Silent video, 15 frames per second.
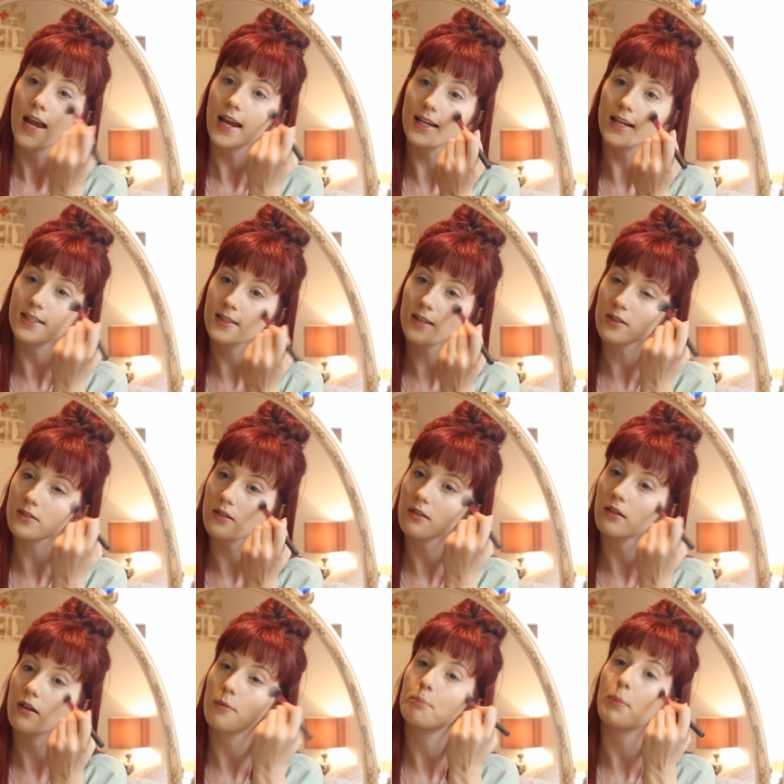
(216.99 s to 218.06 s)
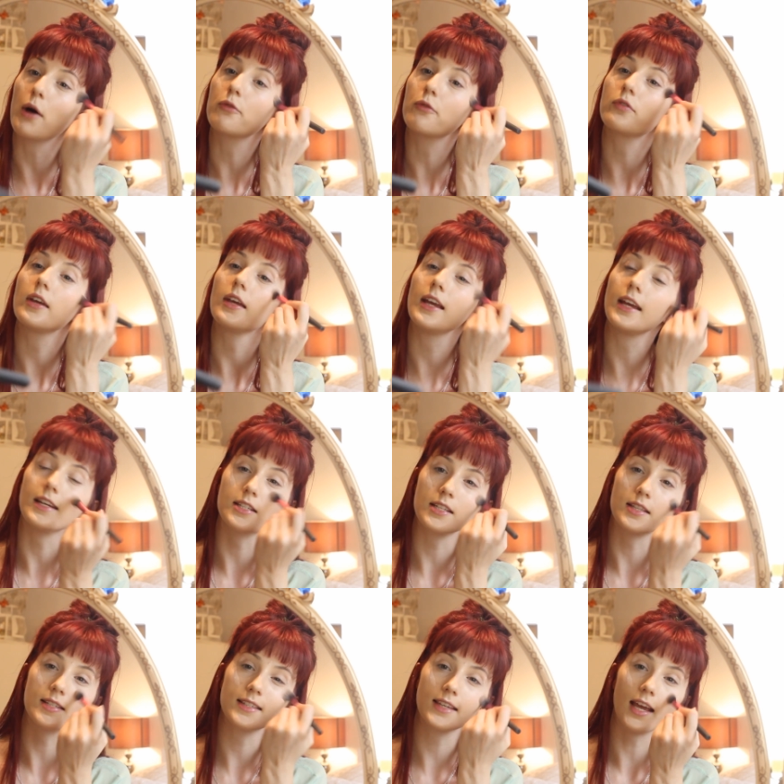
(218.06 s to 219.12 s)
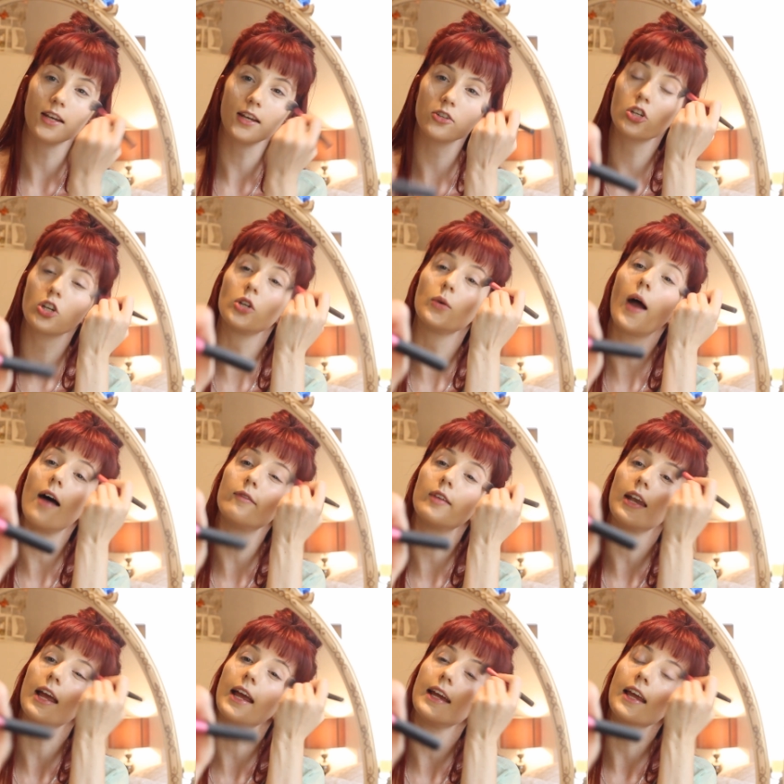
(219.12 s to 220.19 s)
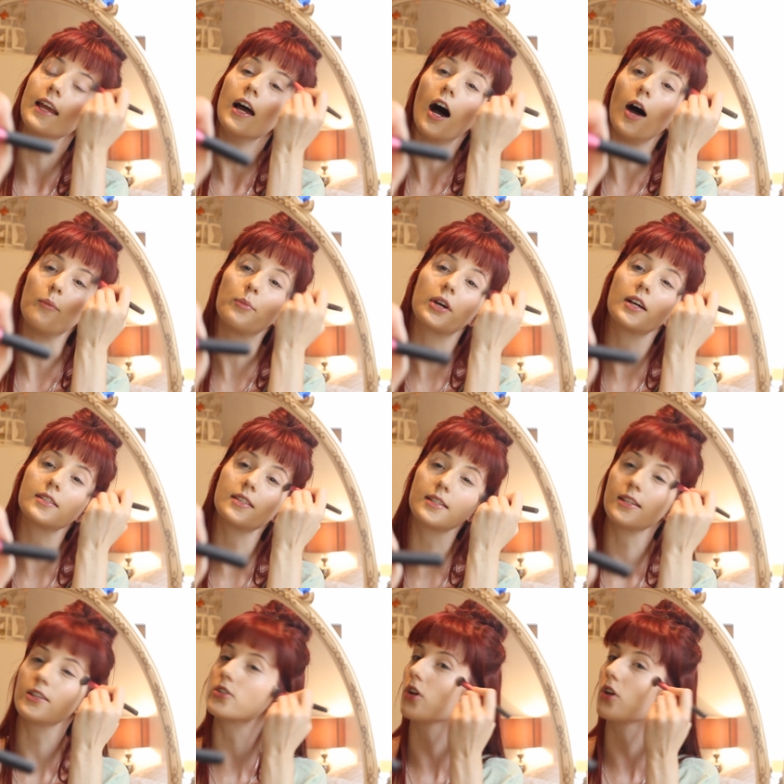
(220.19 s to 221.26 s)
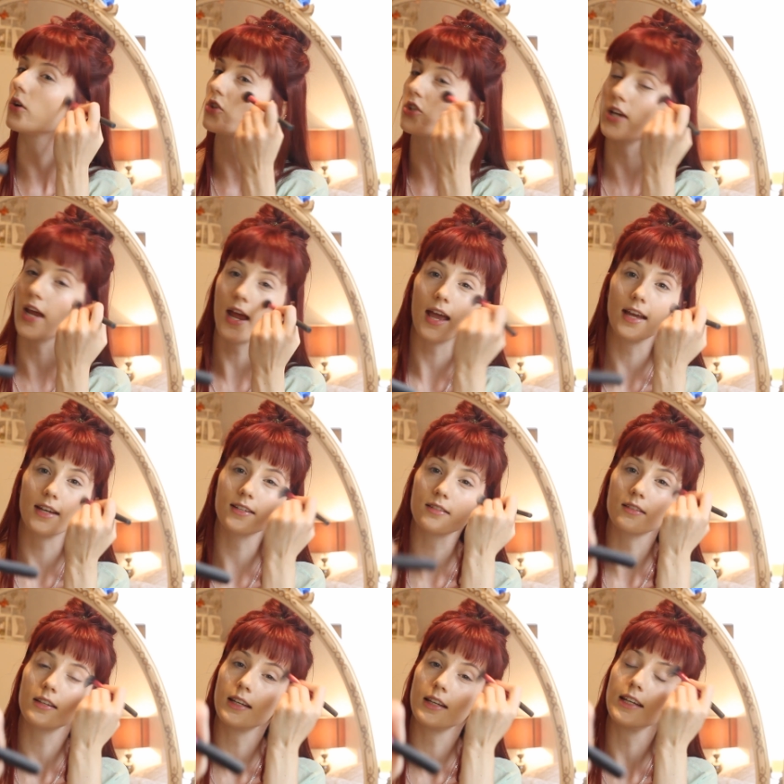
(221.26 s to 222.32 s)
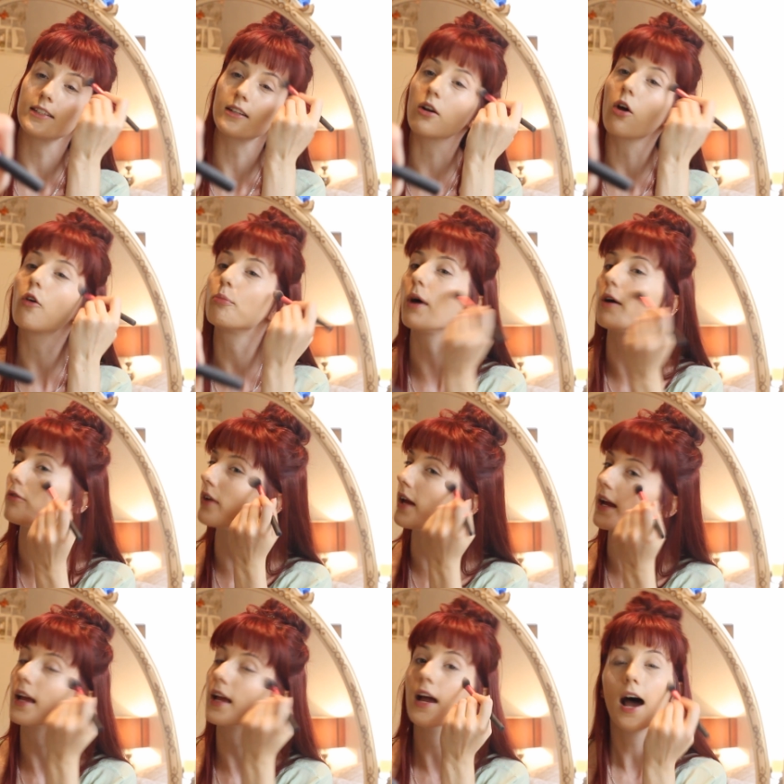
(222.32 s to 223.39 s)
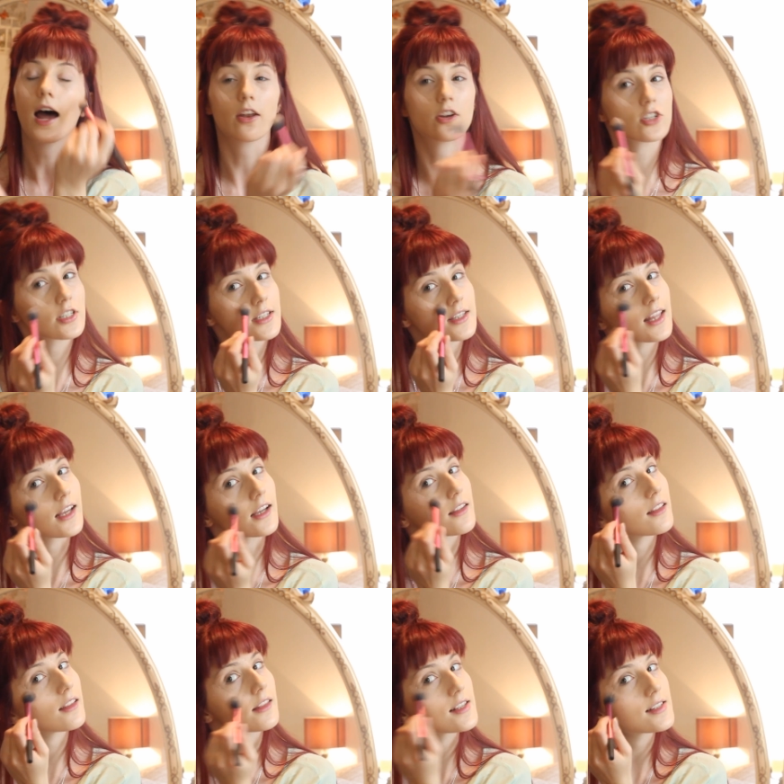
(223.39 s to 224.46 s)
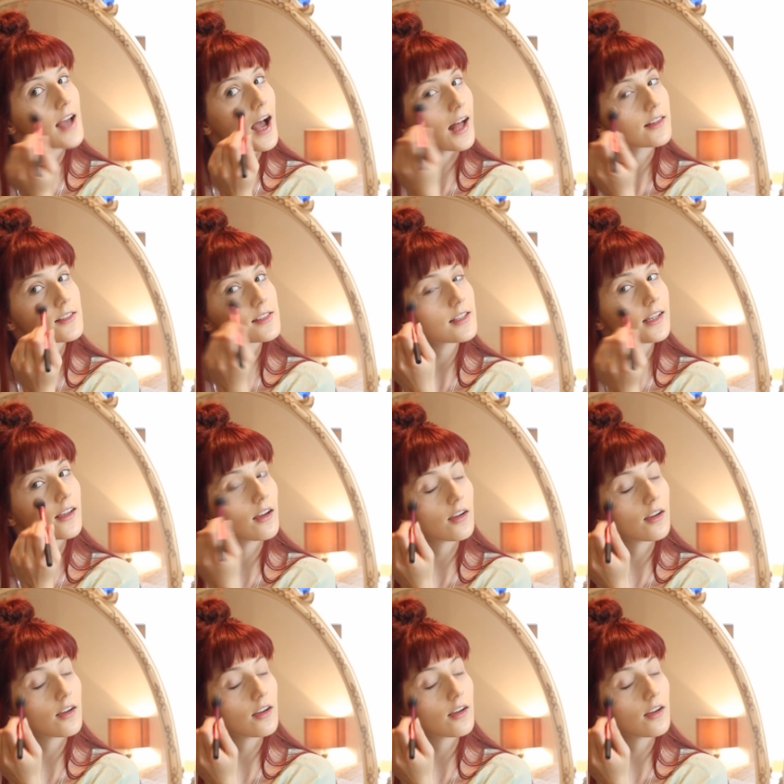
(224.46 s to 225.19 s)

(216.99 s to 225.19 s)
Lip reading: it doesn't buff it into the skin too heavily, and because this is so sheer, it doesn't need a lot of buffing, and I just think that this adds,